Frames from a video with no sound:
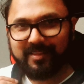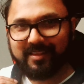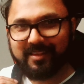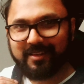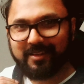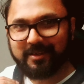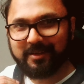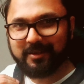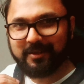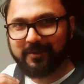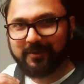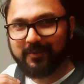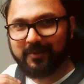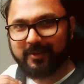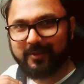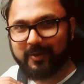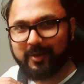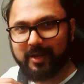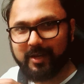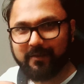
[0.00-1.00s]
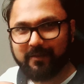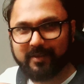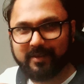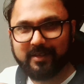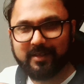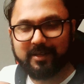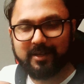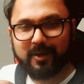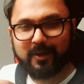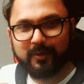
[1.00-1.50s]
uh, when you have it
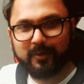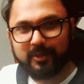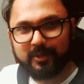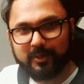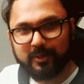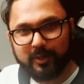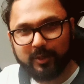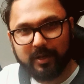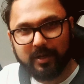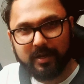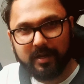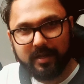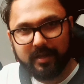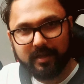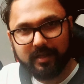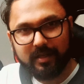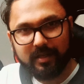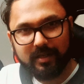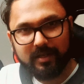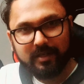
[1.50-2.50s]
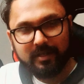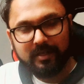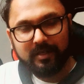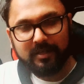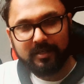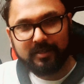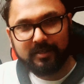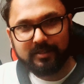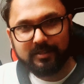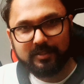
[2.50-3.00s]
around your neck.
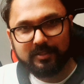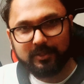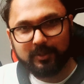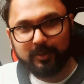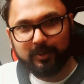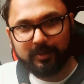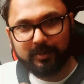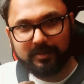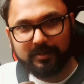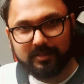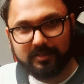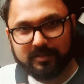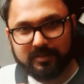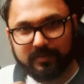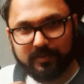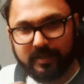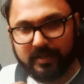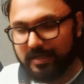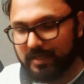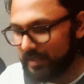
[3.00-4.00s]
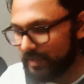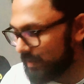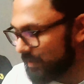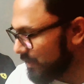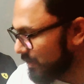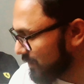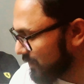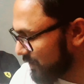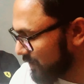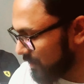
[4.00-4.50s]
So it's it's very
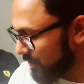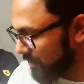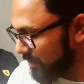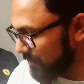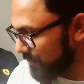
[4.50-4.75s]
easy.